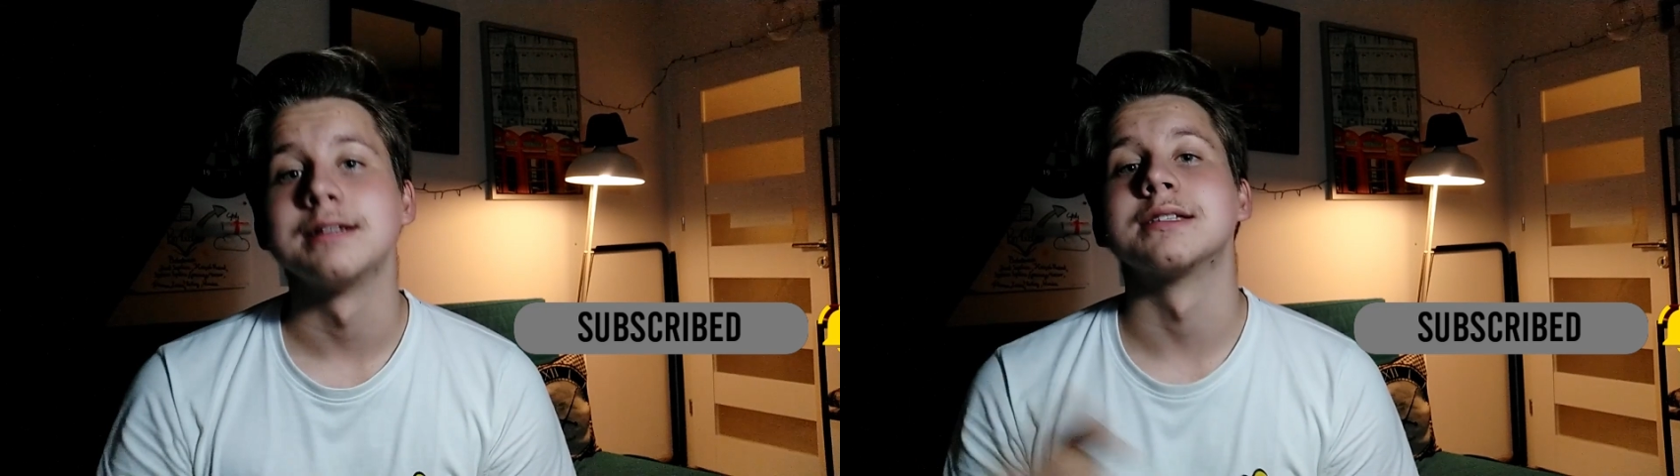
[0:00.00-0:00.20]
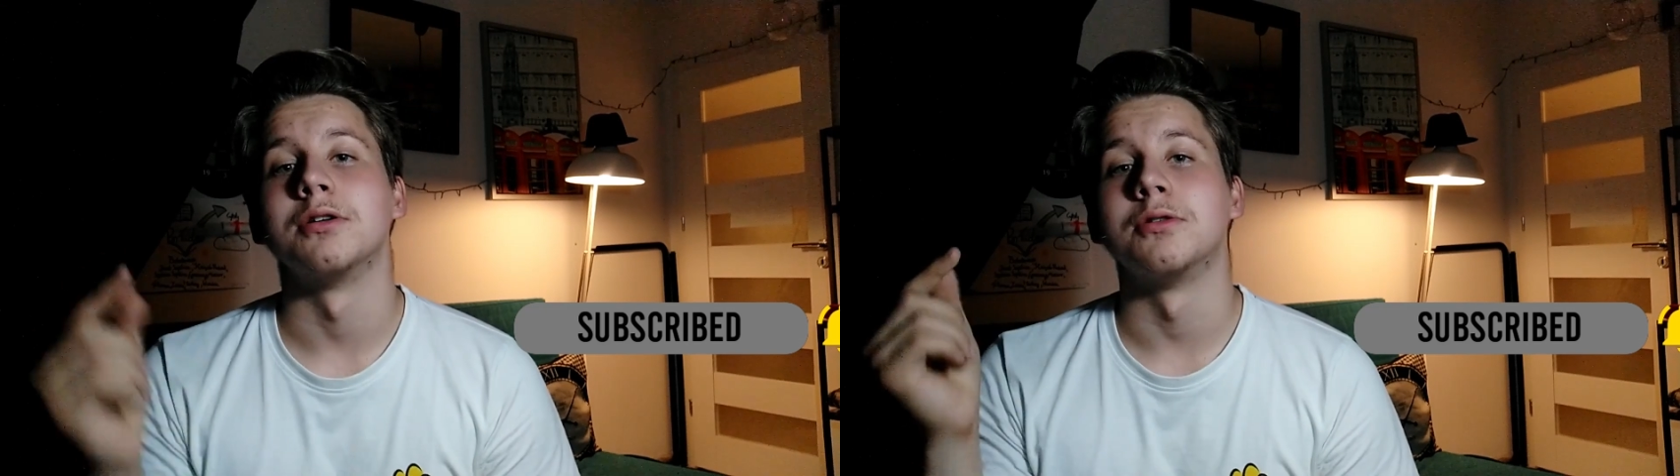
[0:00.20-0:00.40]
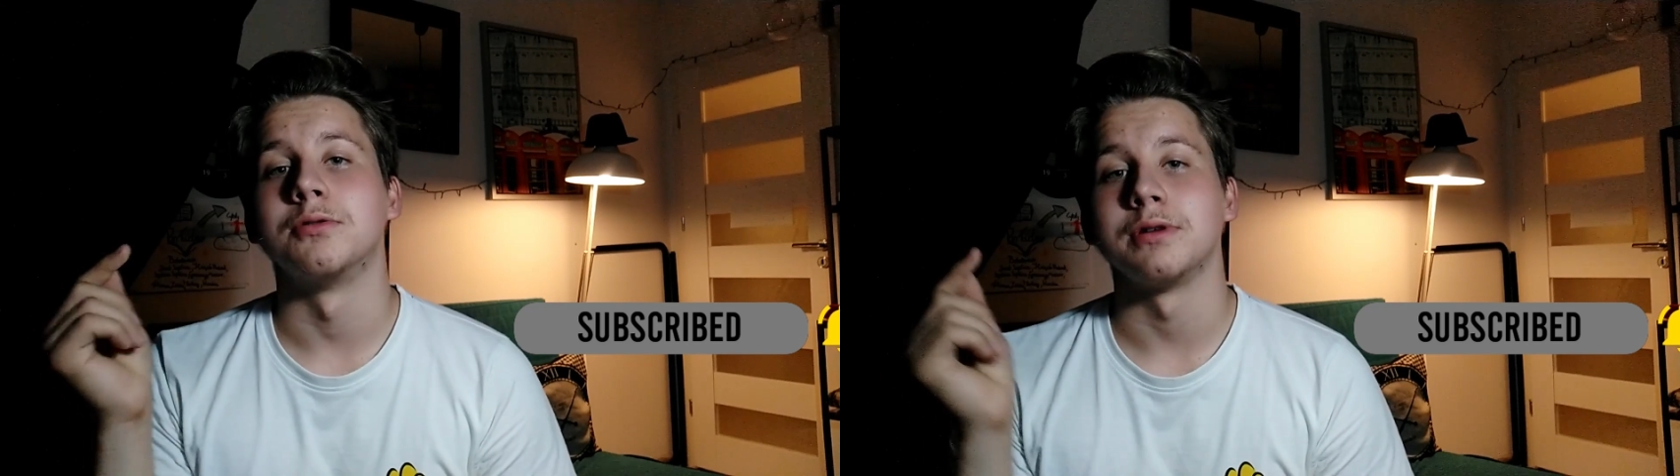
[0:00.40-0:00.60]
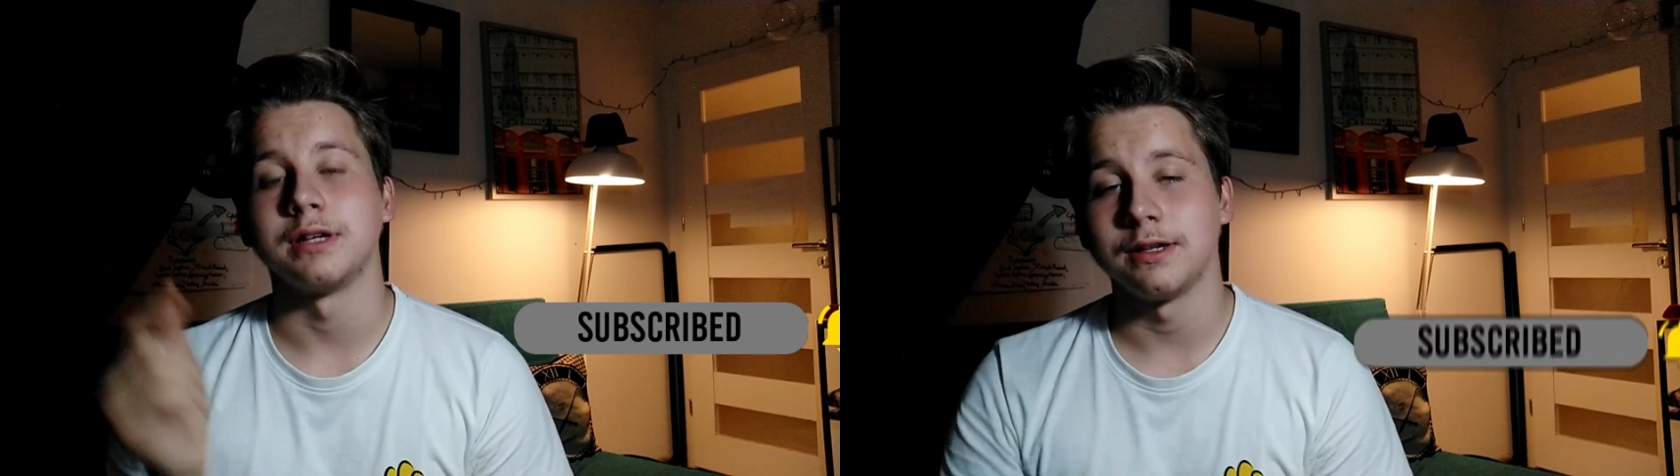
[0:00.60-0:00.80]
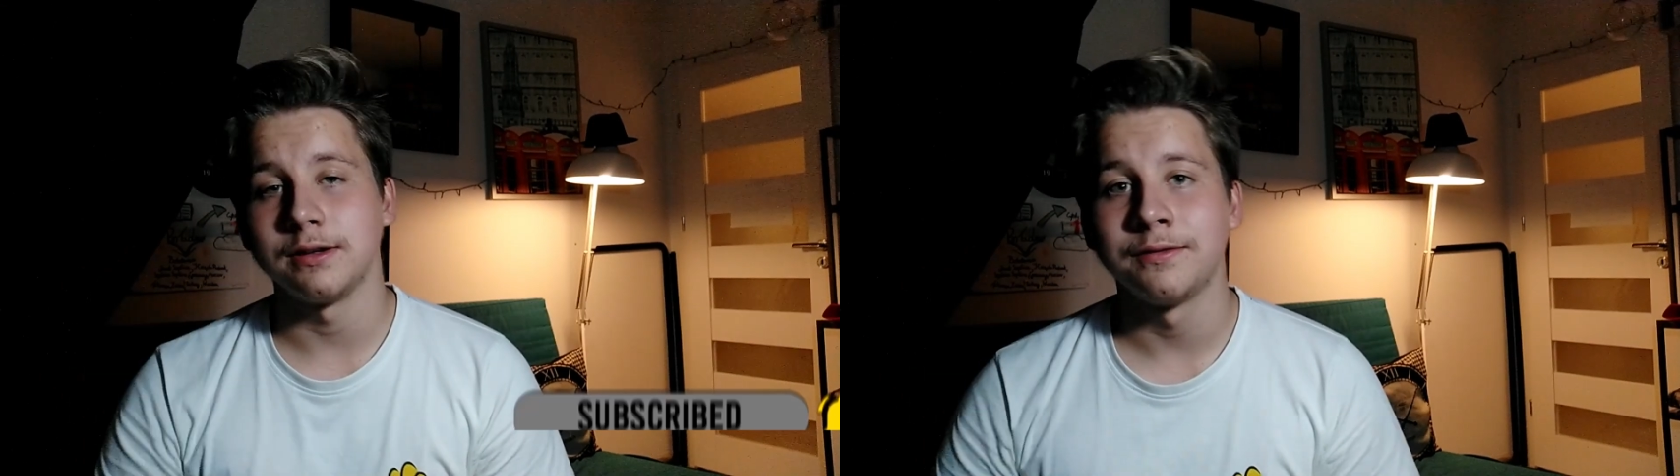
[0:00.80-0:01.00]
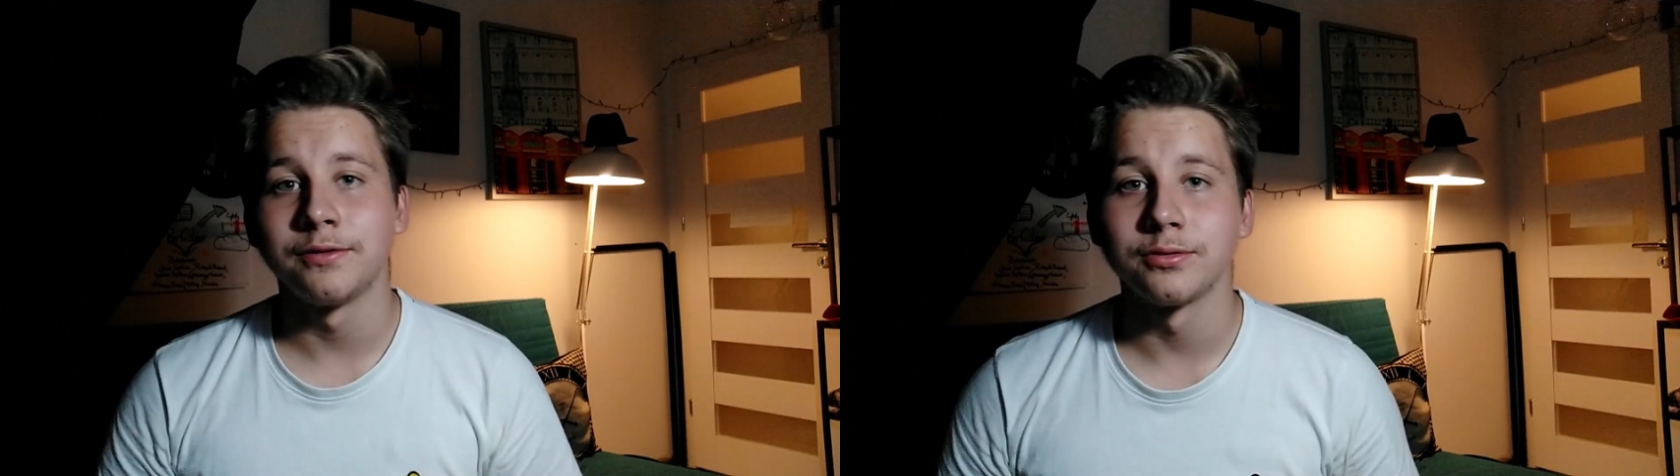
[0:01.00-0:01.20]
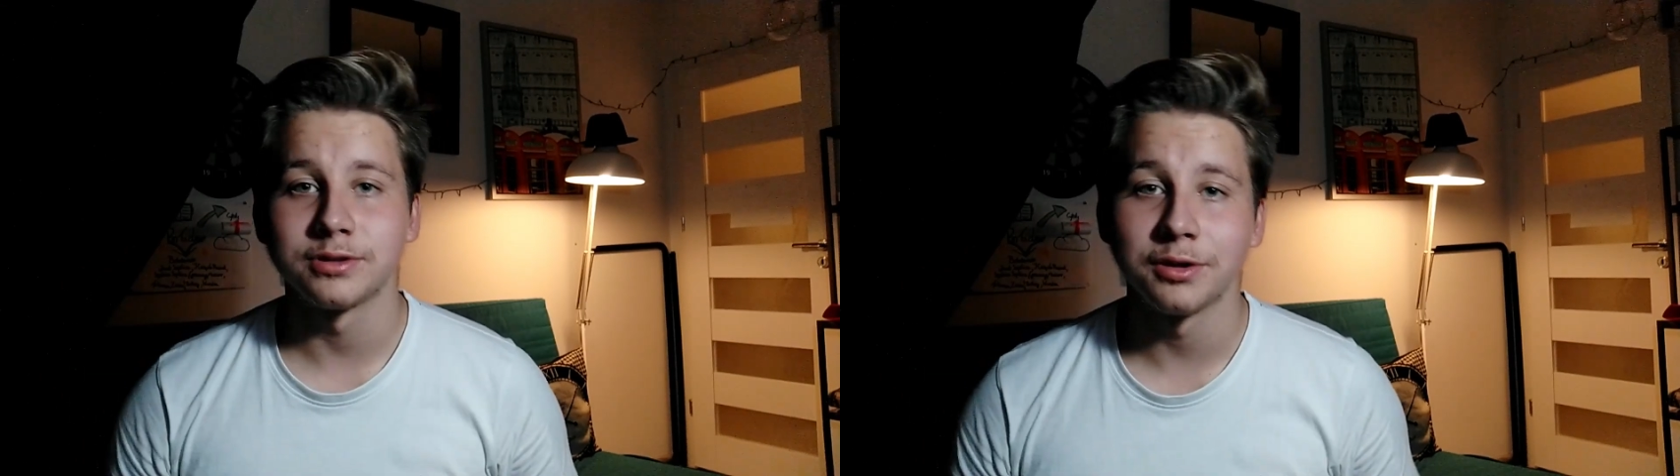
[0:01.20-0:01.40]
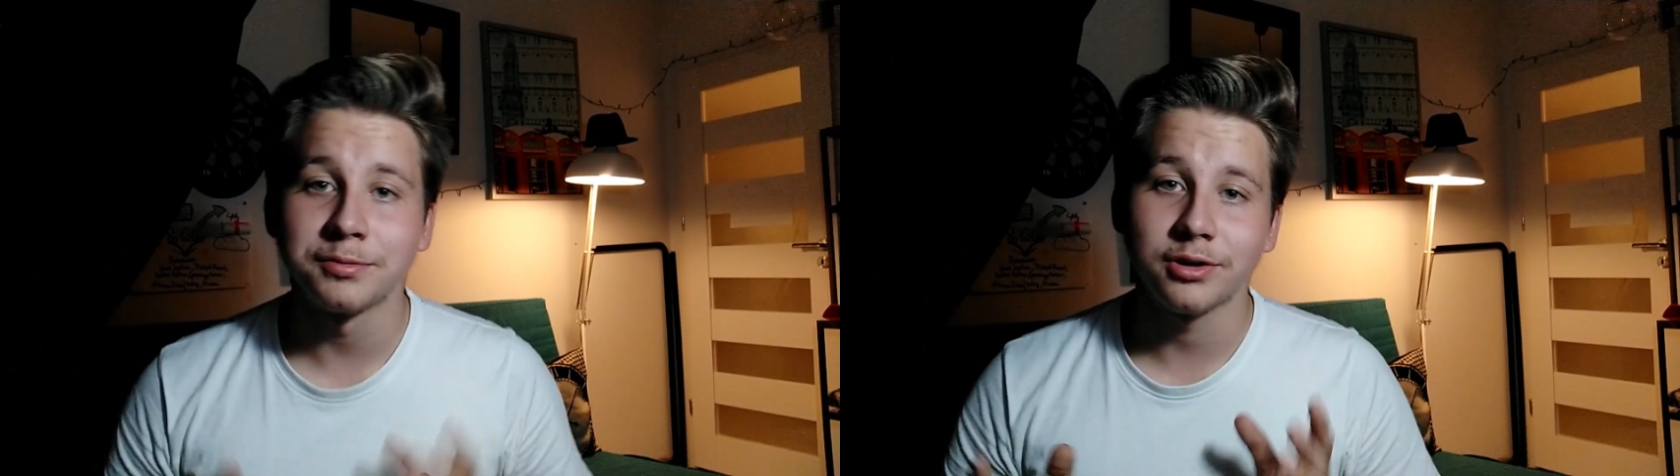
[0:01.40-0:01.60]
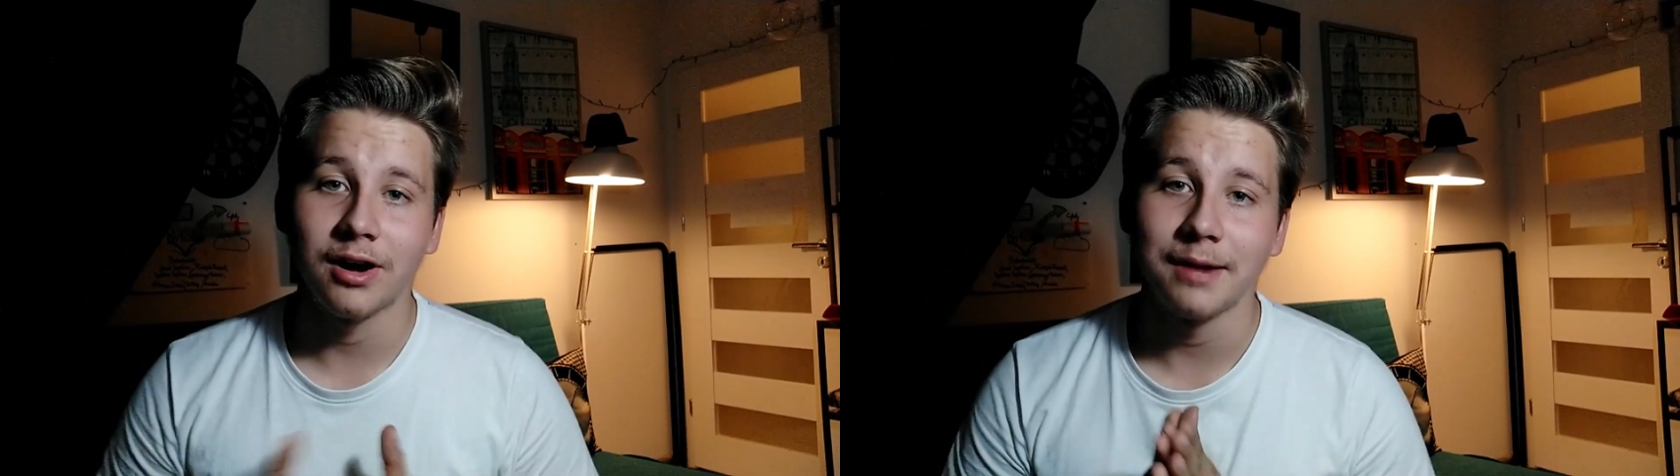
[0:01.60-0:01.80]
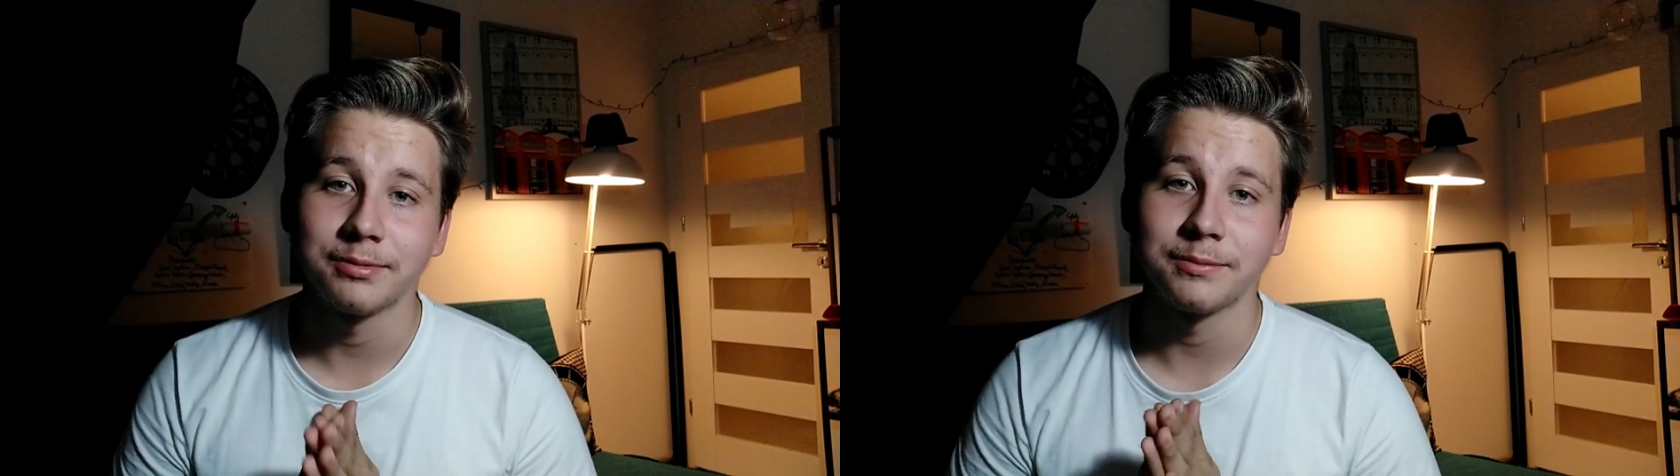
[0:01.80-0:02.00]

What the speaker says: So if you subscribe